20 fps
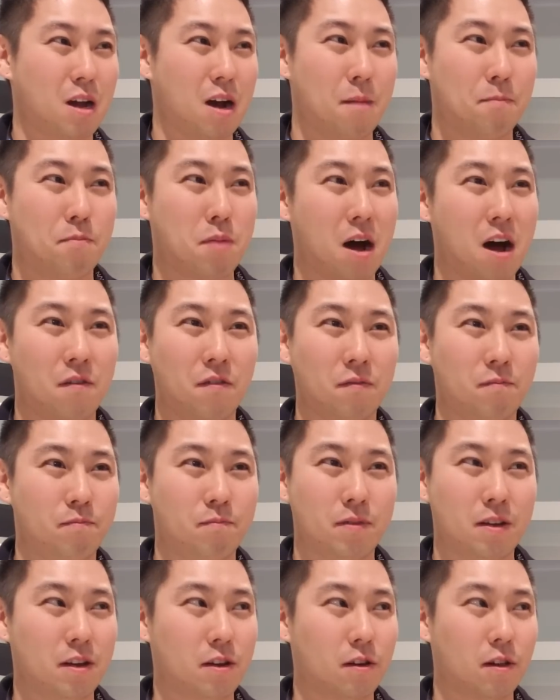above,
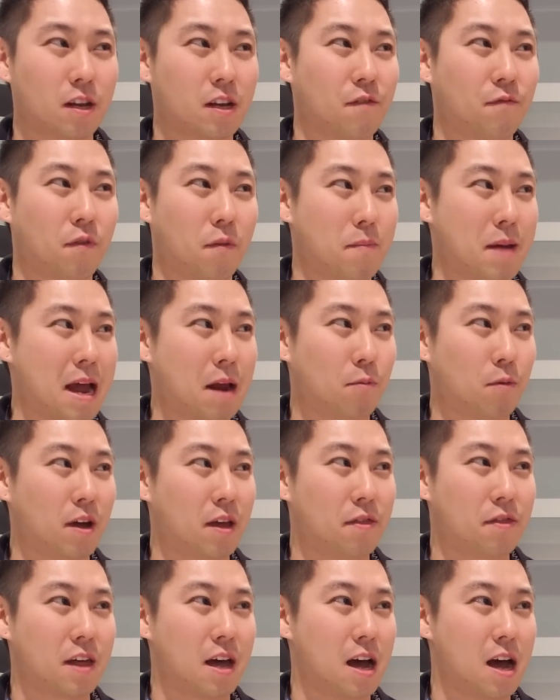you're looking for
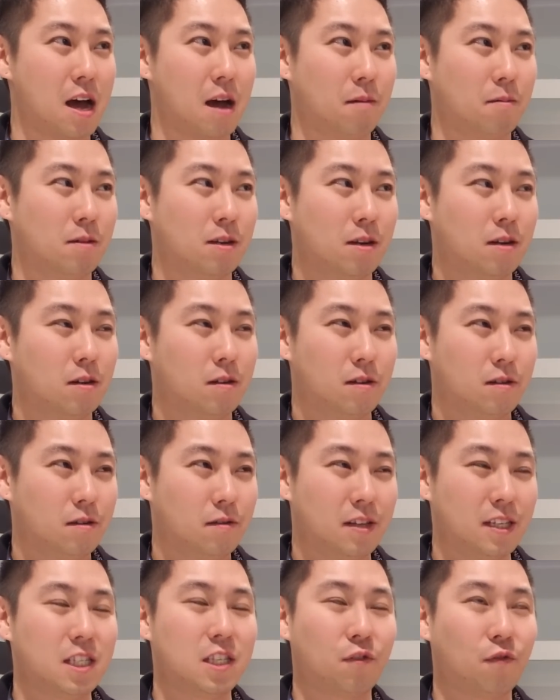bandwidth.
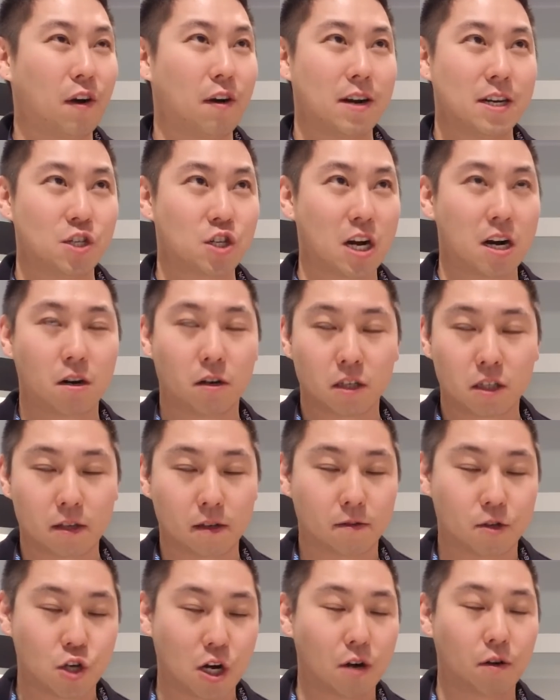This is very
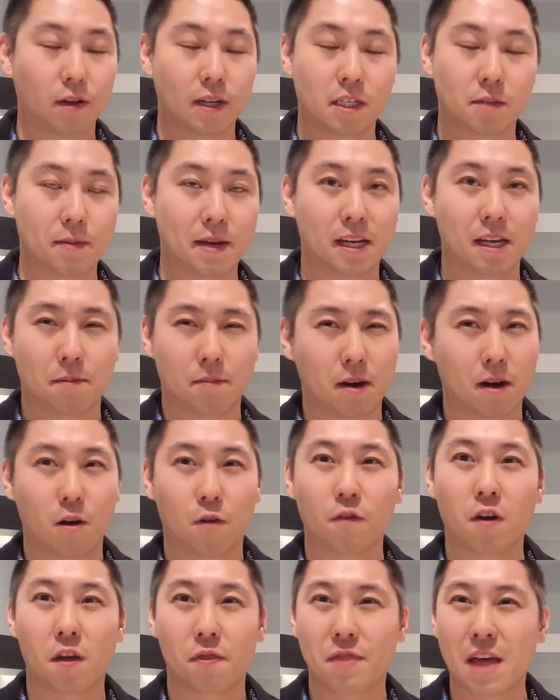generally speaking, but
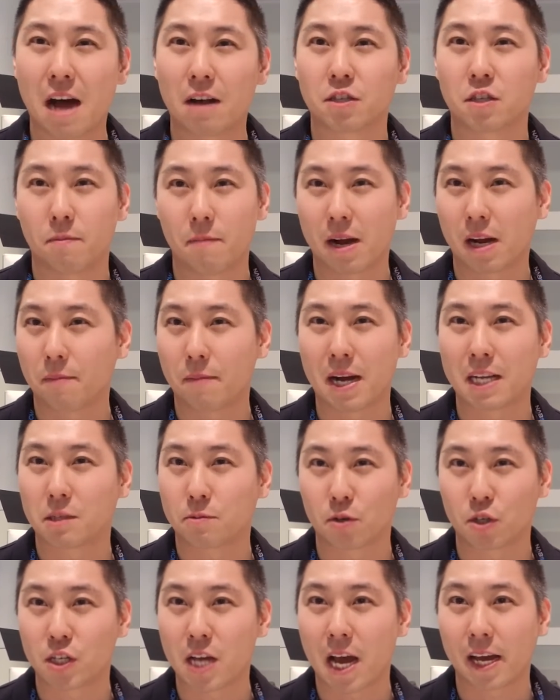over 1,000
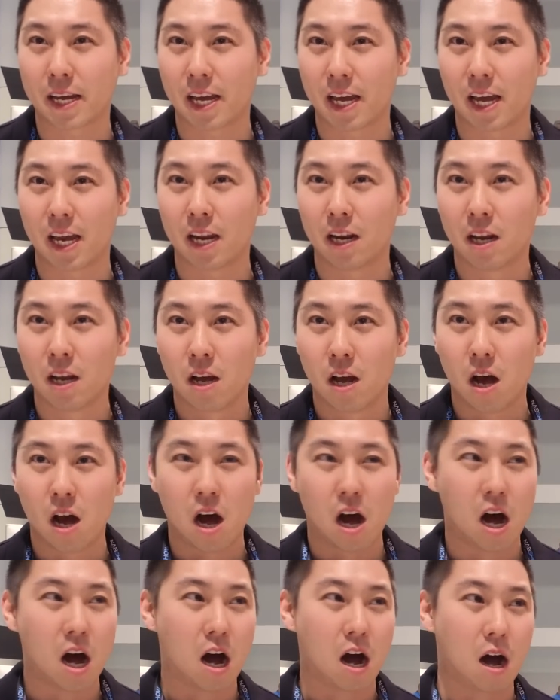megabytes per second.
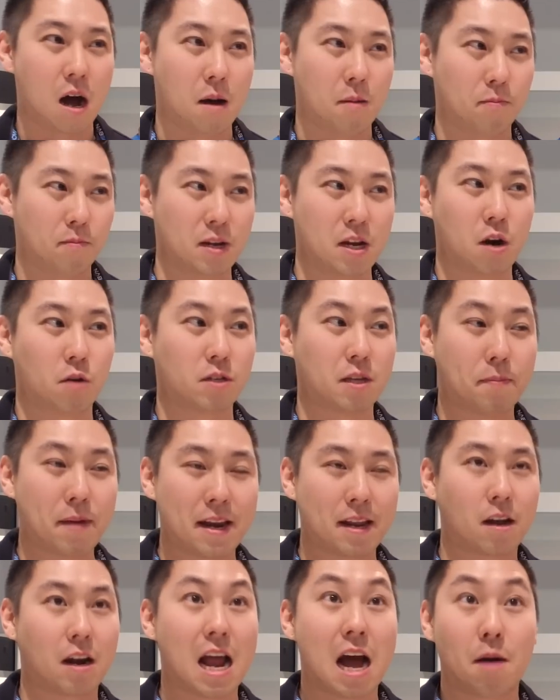
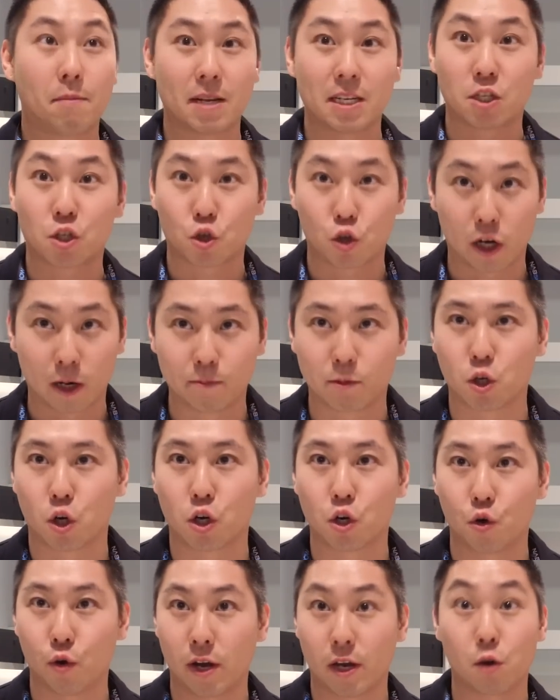Depending on how many streams
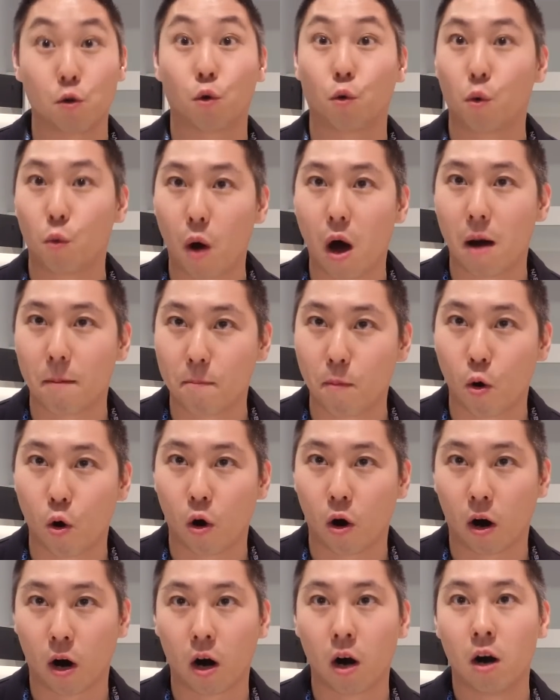you're doing, you will want
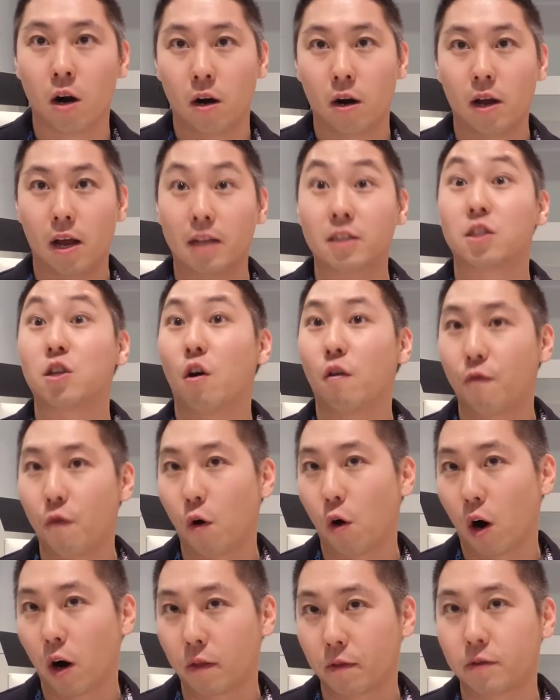more, and so
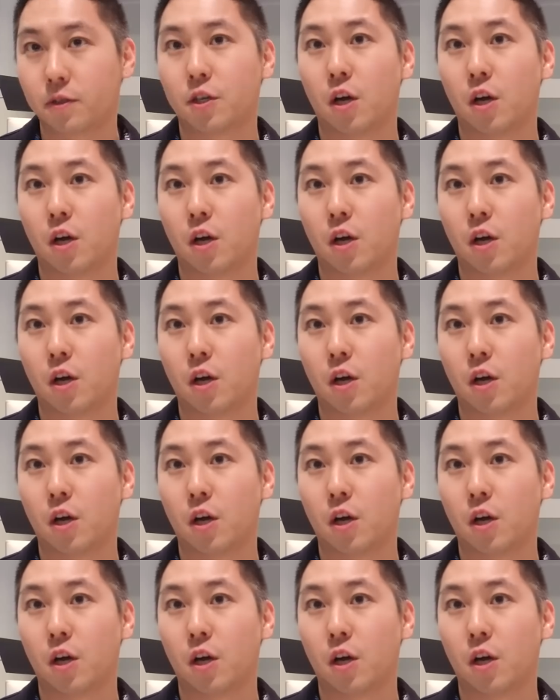forth.